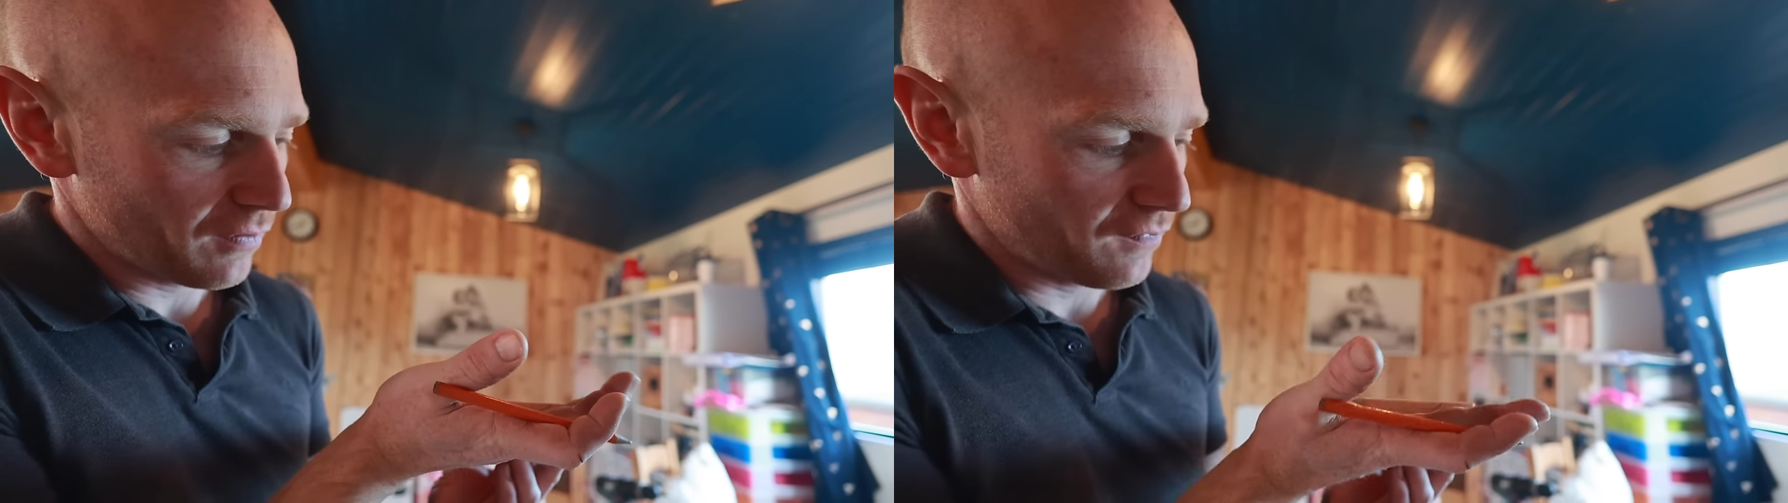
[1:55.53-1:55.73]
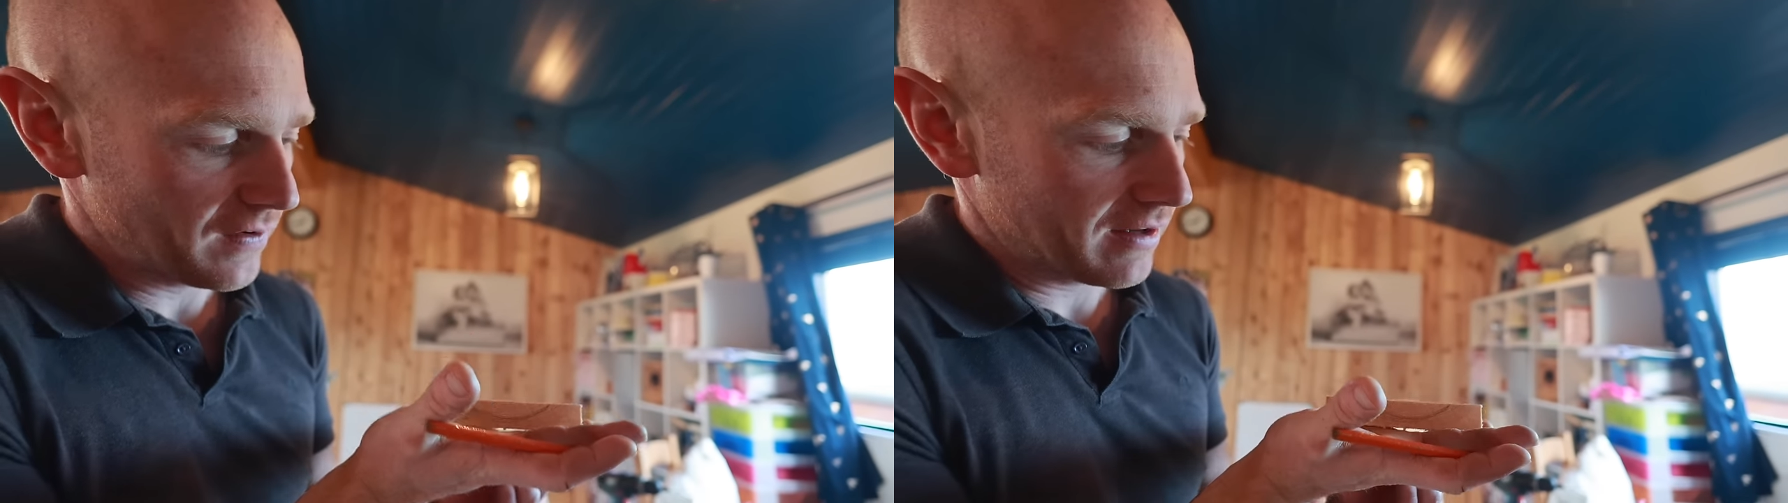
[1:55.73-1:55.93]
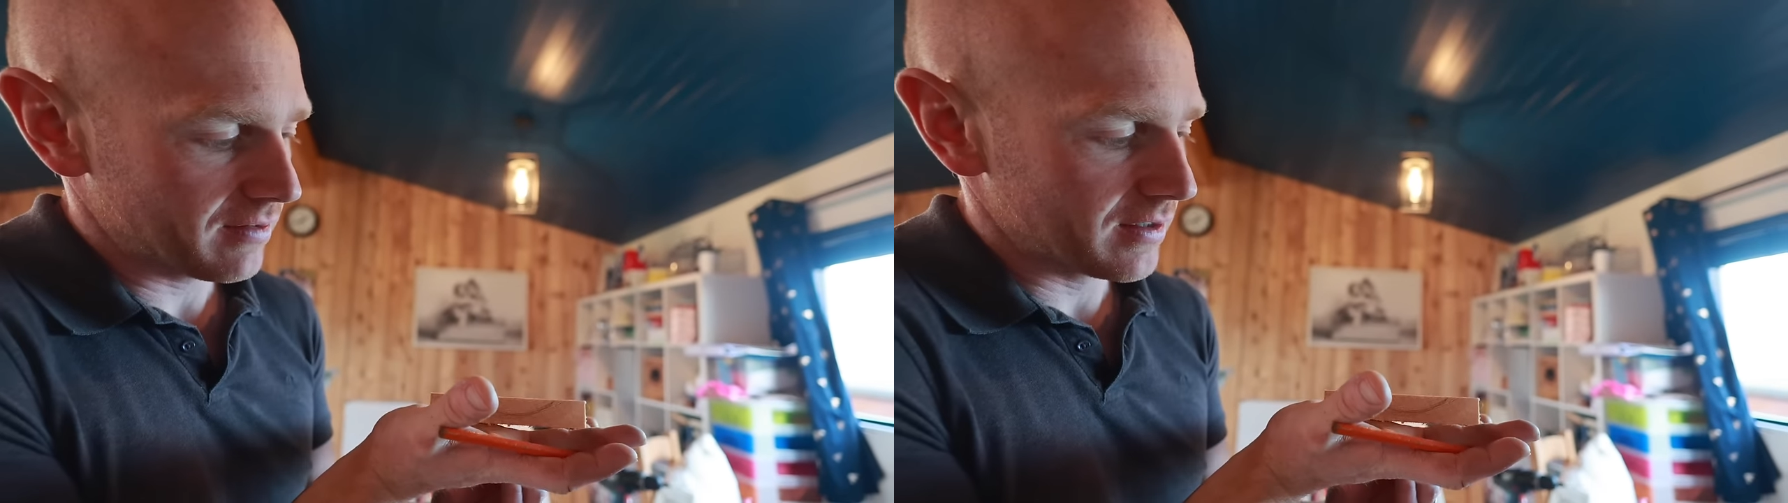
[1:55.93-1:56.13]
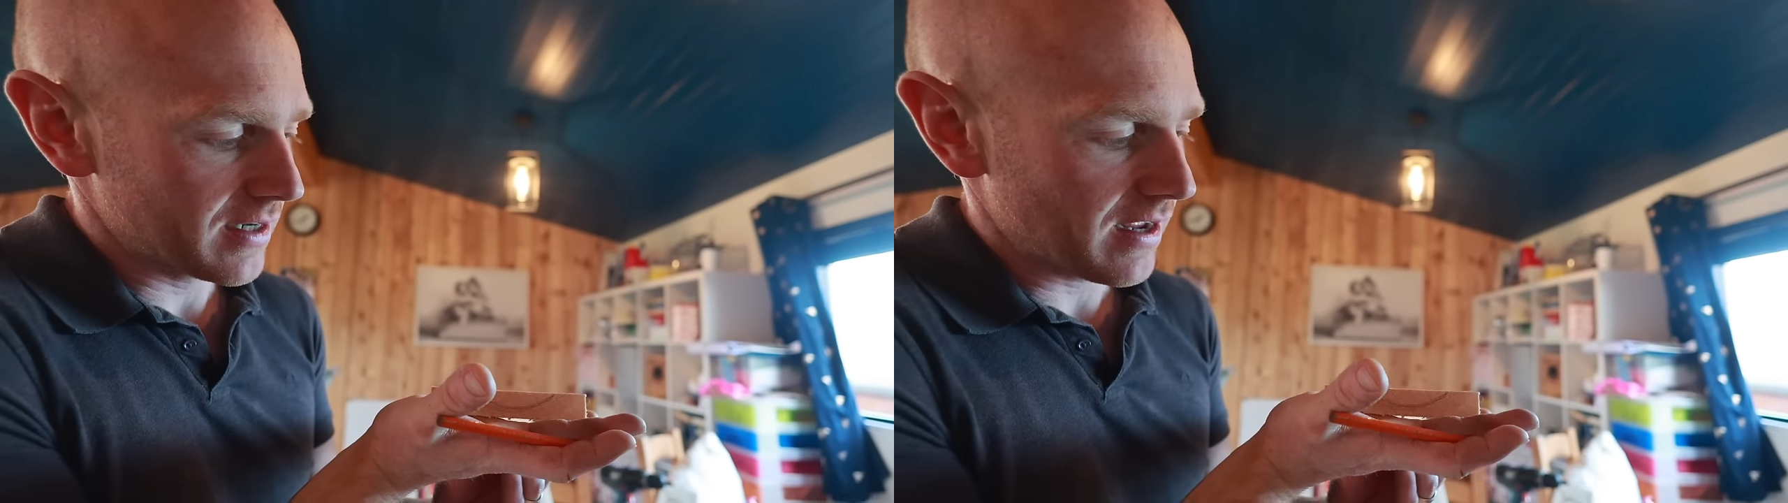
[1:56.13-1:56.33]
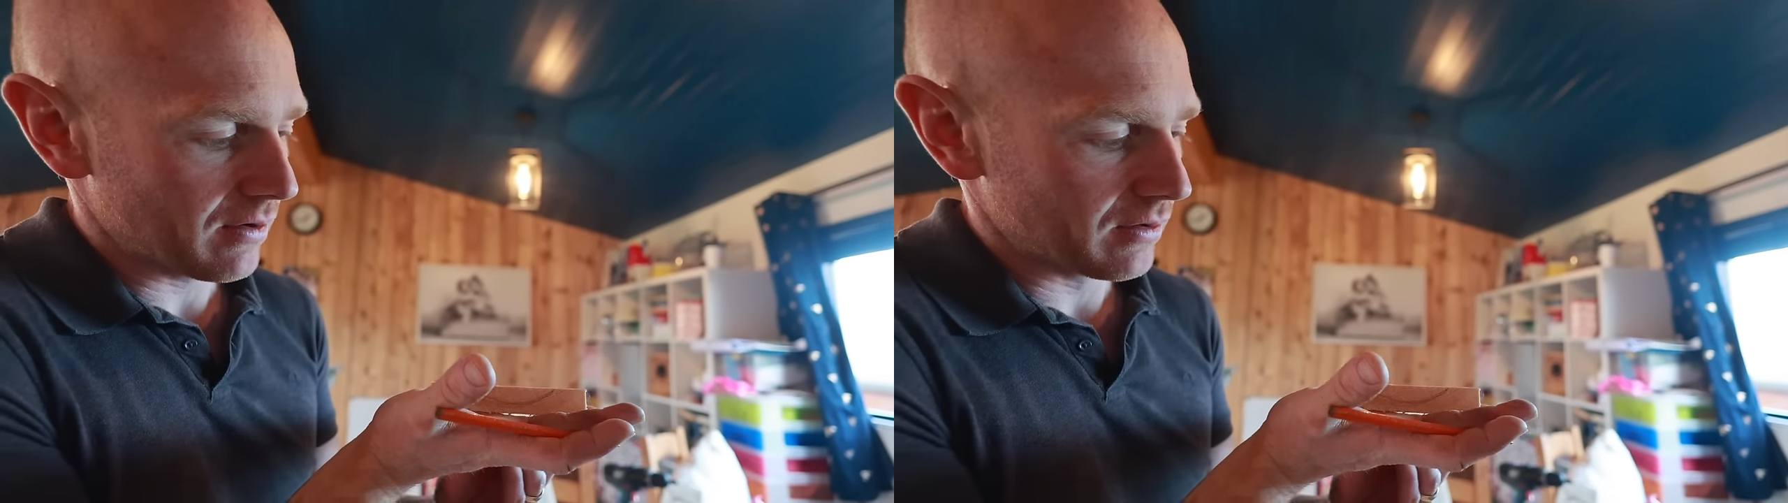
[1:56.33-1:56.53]
to flatten
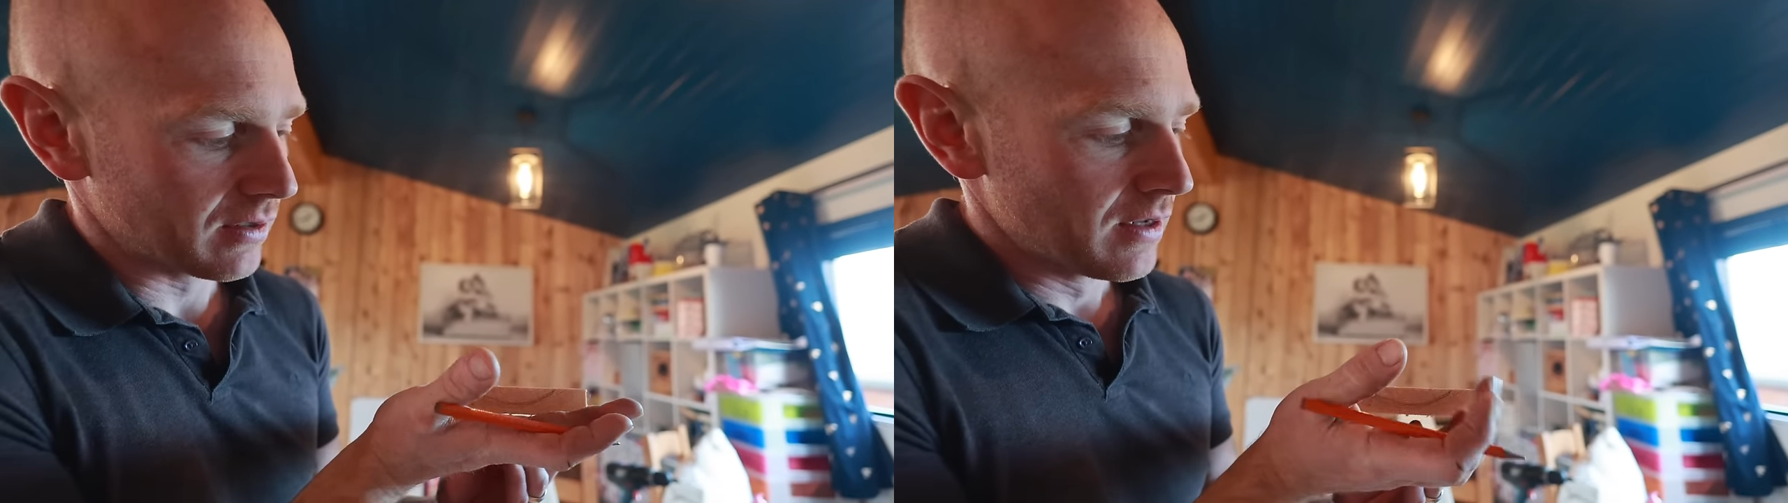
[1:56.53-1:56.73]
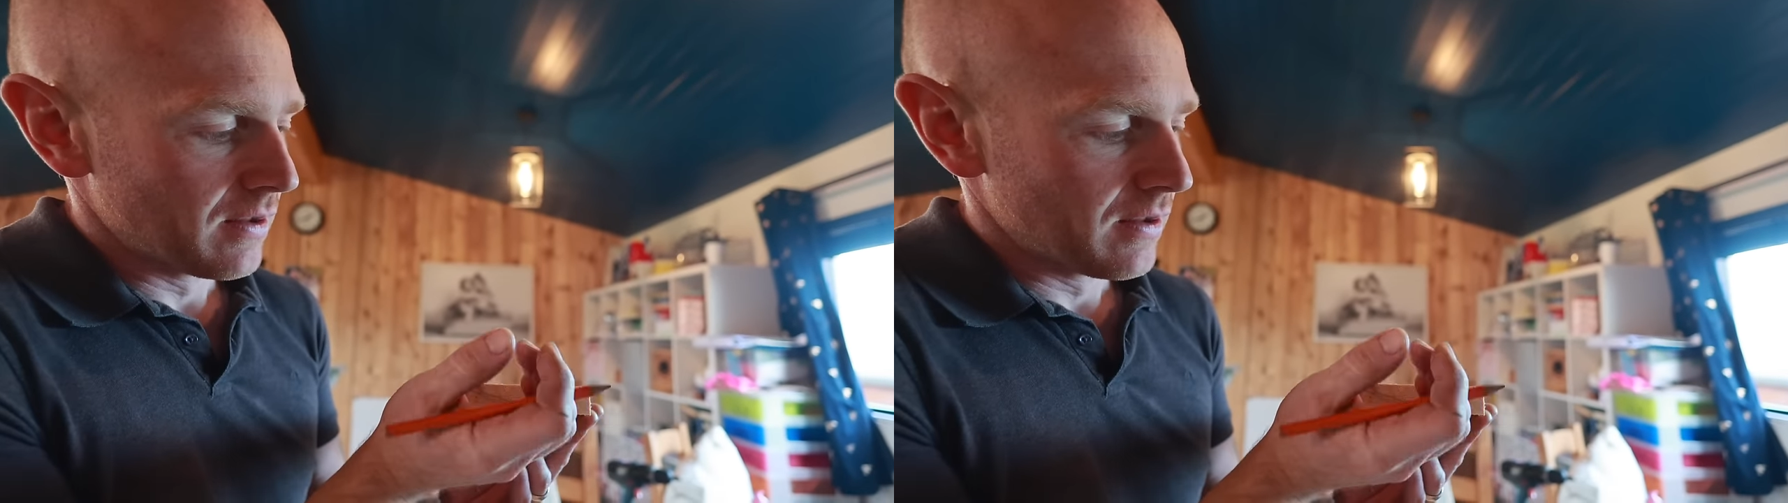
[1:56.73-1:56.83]
down.